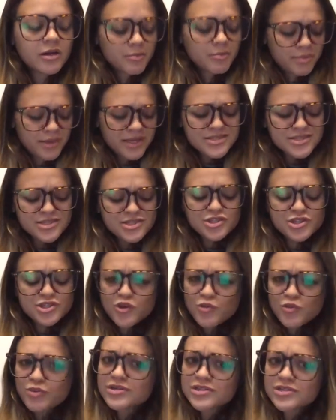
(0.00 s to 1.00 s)
be
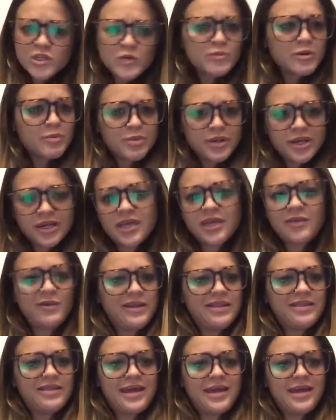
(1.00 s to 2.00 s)
super, super picky
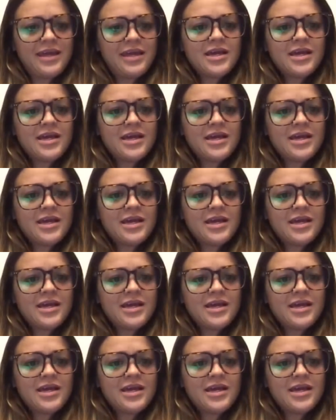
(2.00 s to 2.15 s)
with it.